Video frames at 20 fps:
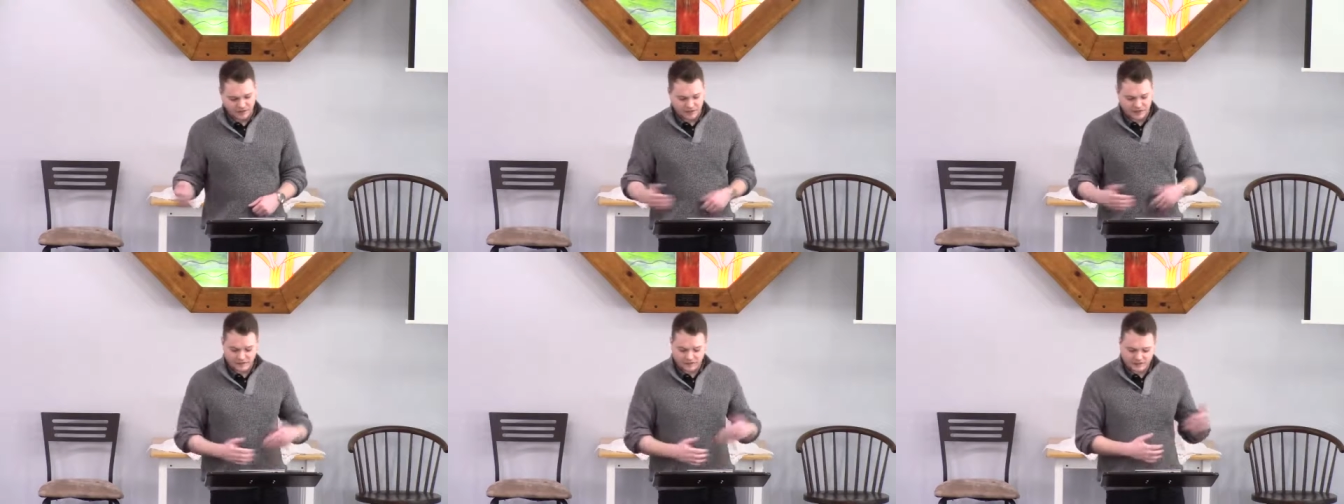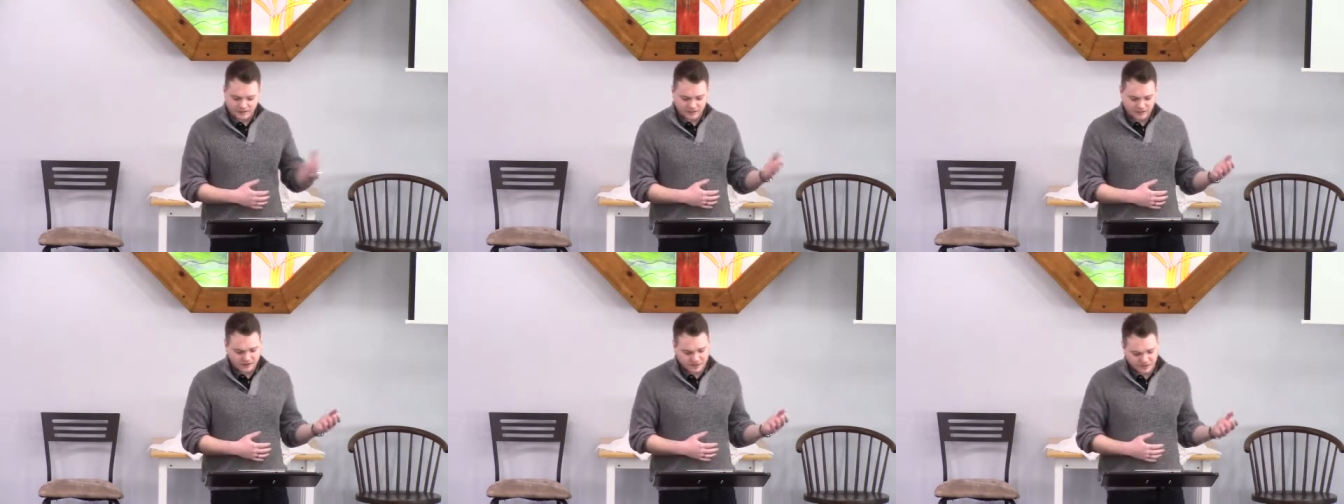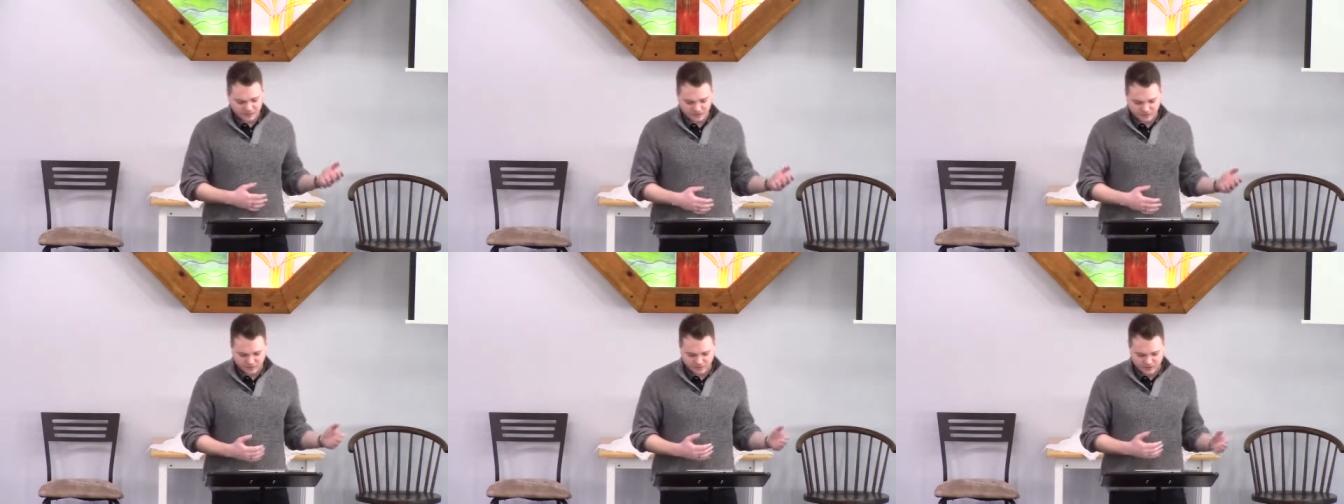and he did
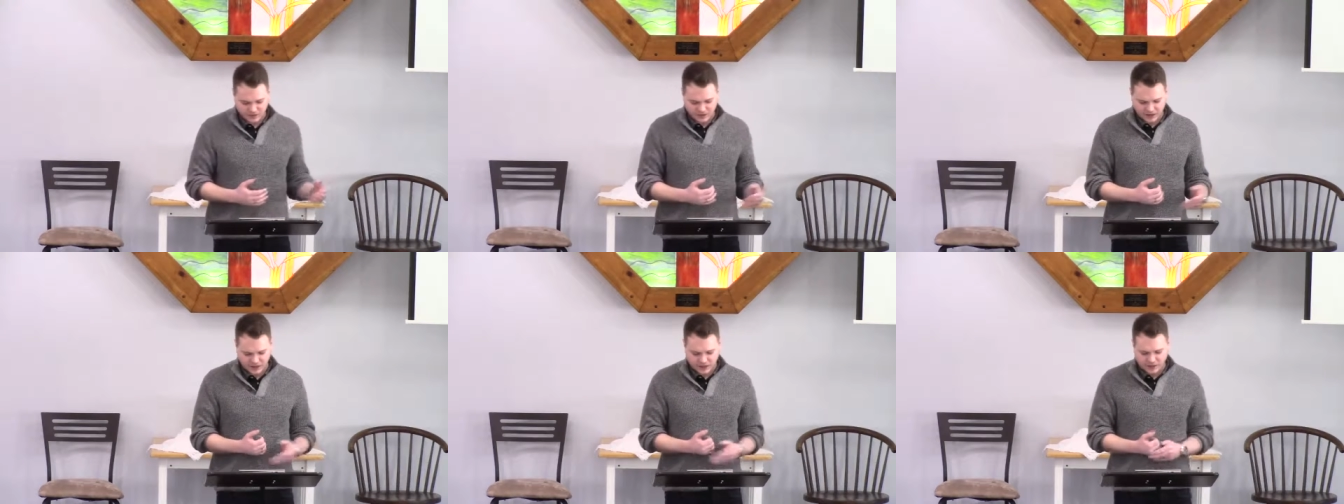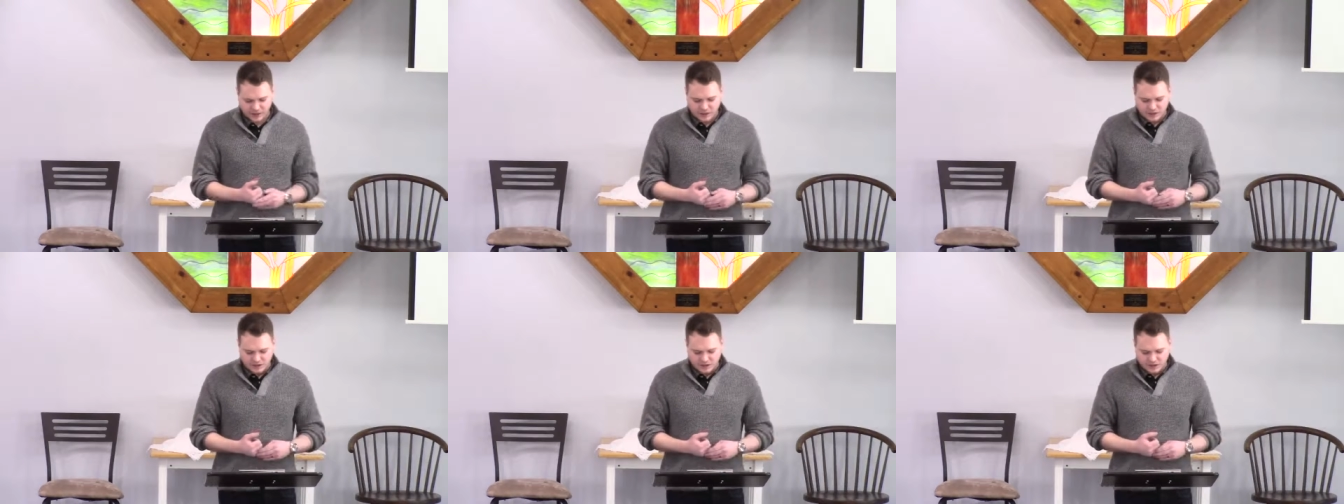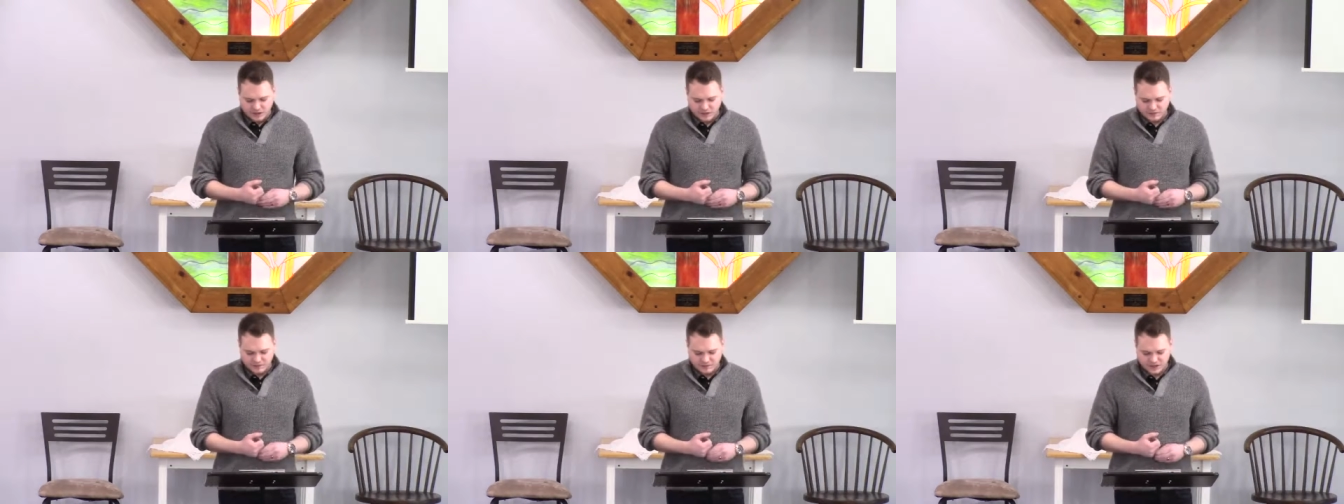come from the line
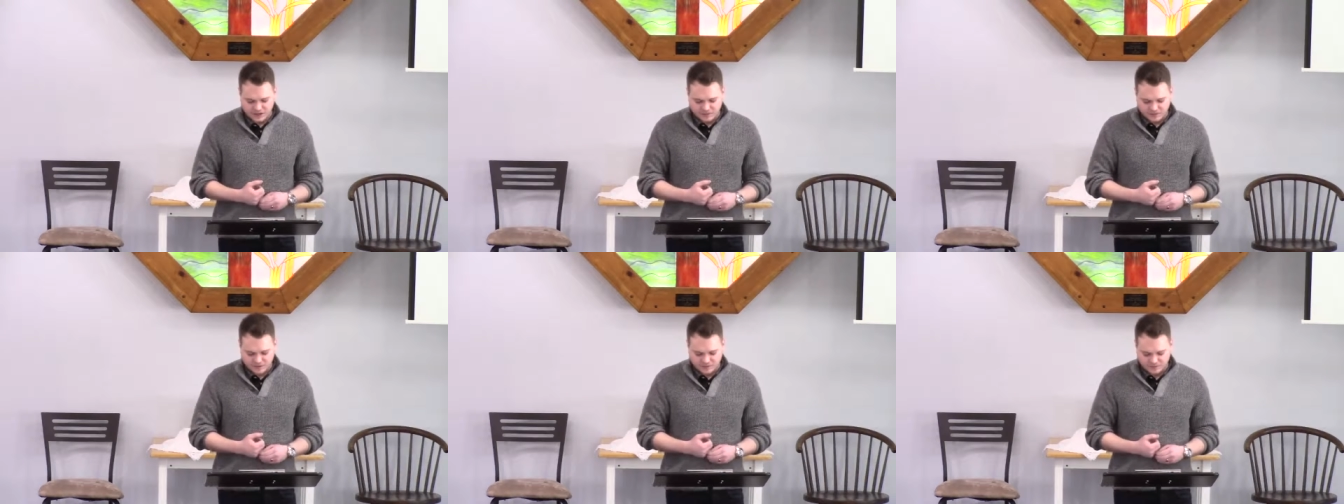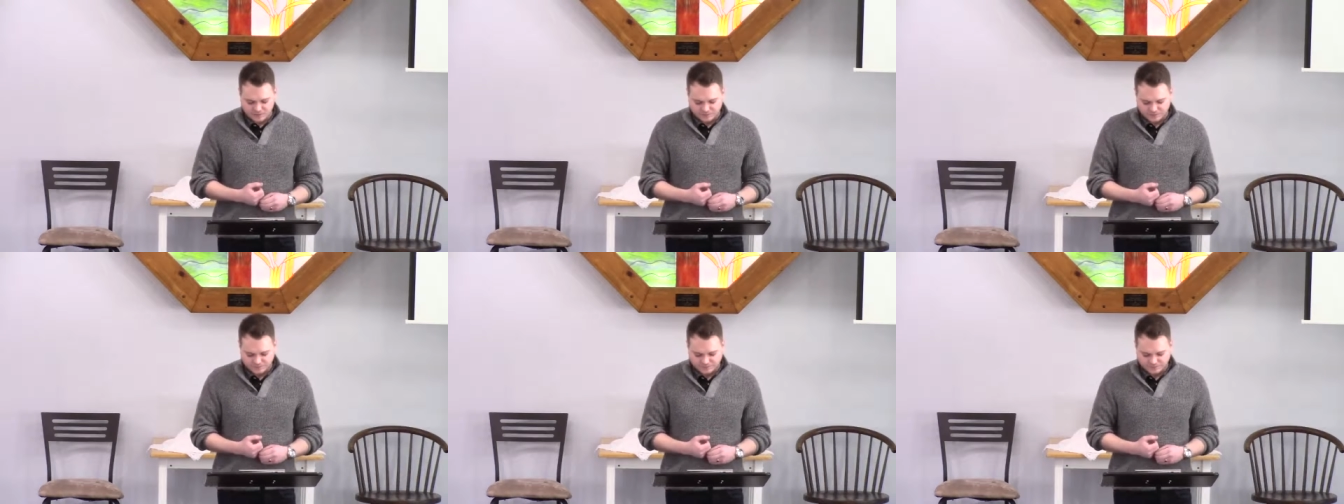of David.